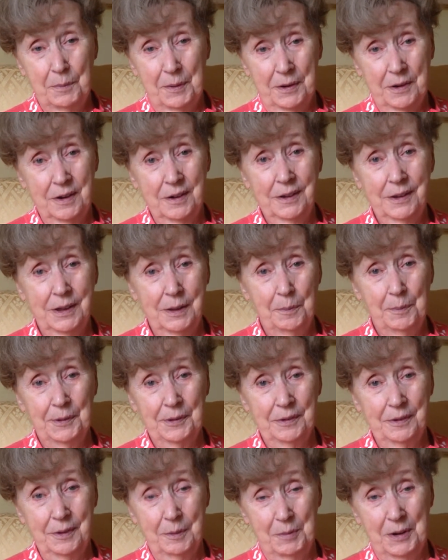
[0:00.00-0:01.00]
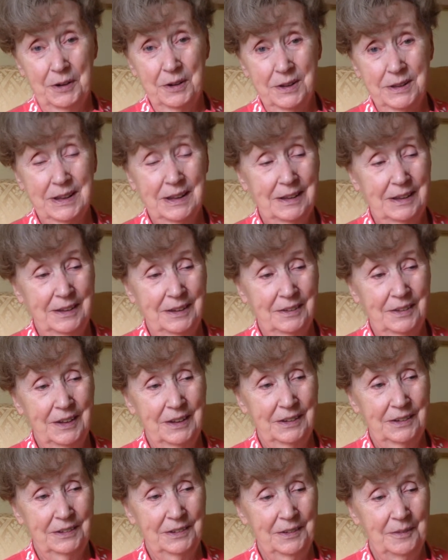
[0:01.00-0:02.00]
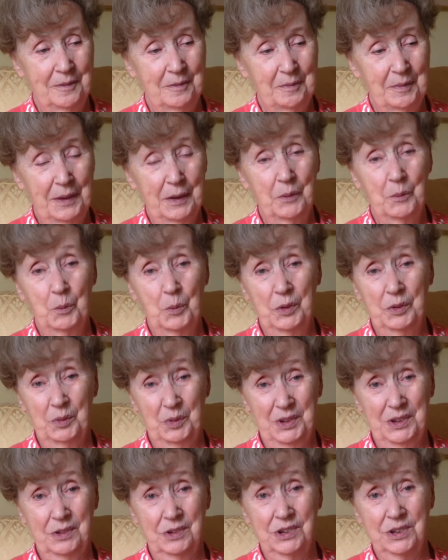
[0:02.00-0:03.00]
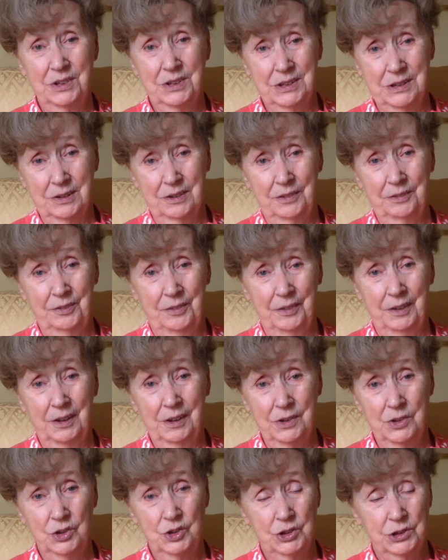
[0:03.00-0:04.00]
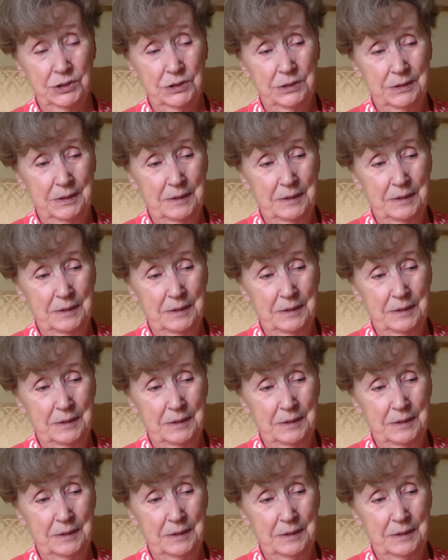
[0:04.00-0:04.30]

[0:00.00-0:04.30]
barkeeper and bartender there, when we were going to have lunch,